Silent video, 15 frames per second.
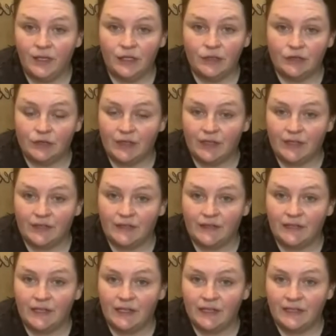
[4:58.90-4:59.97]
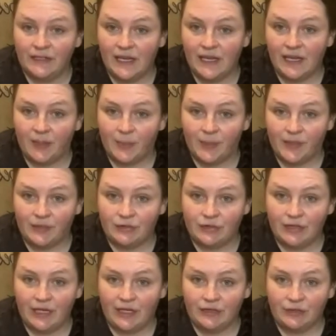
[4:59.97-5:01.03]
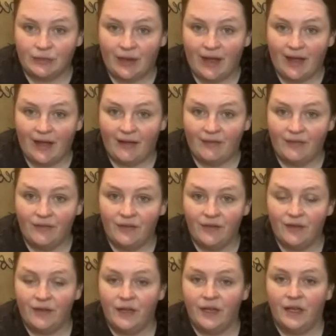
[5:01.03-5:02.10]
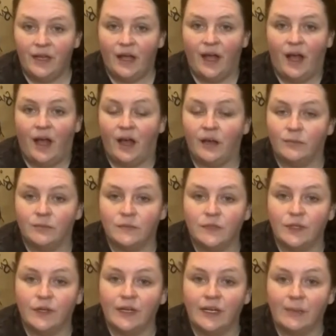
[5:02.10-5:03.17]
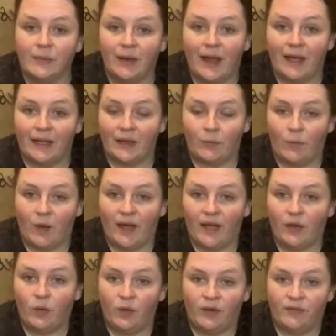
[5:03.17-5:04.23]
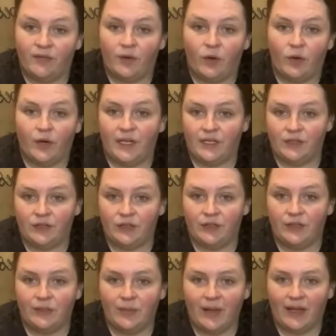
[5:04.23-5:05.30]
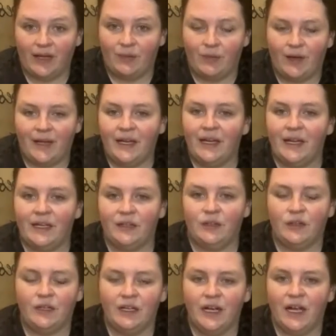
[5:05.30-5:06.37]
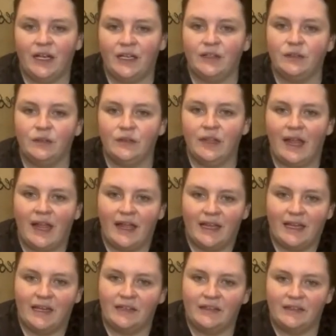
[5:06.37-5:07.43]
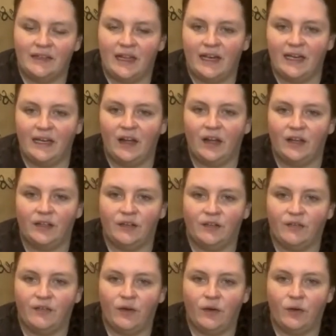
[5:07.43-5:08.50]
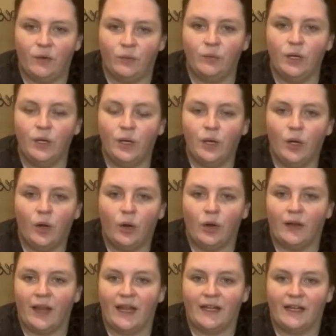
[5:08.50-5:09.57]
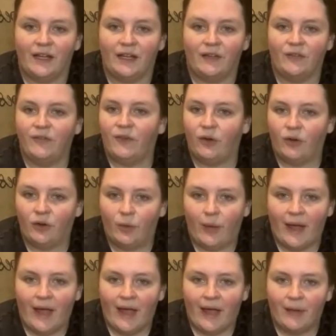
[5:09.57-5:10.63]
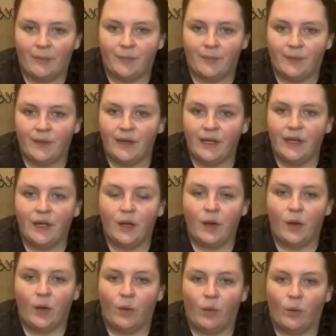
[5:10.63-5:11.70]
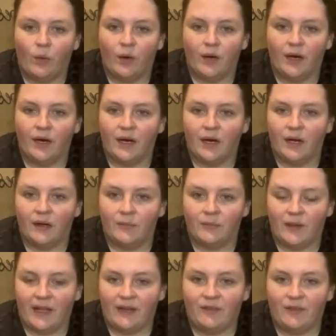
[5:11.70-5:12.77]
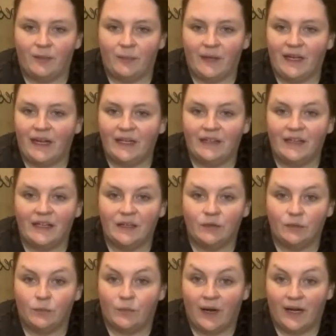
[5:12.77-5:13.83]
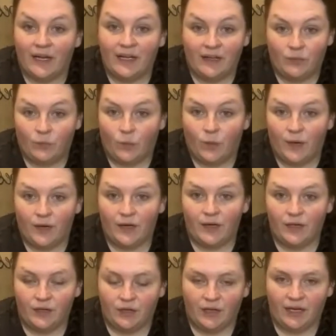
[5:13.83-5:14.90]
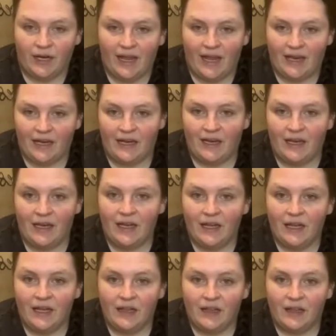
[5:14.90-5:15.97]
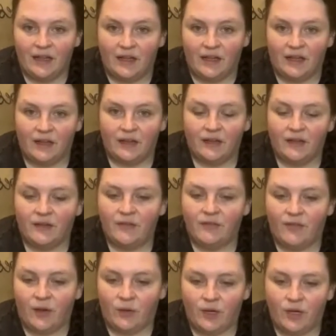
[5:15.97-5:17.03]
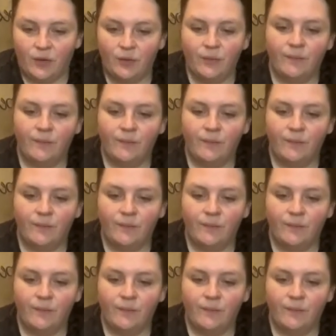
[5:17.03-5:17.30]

just take a picture that you have, turn it black and white, if you already turned it black and white, and you can kind of do that in a setting on your phone or like a photo app or like for me, I did it right in Word. You can edit the photo.